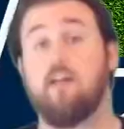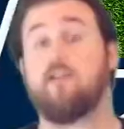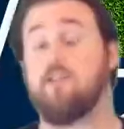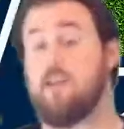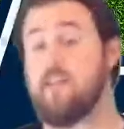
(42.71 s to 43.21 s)

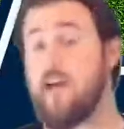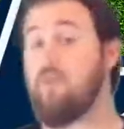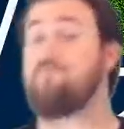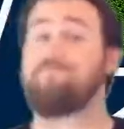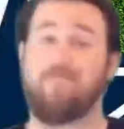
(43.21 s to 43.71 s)
Turns
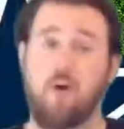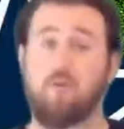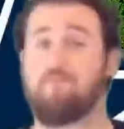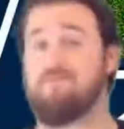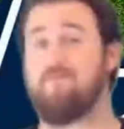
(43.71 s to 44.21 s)
out,
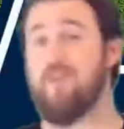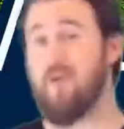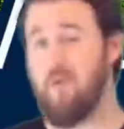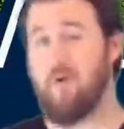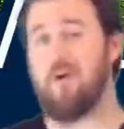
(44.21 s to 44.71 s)
no,
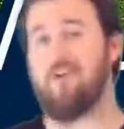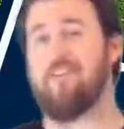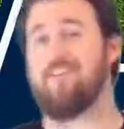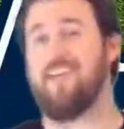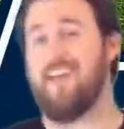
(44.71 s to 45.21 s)
you're wrong,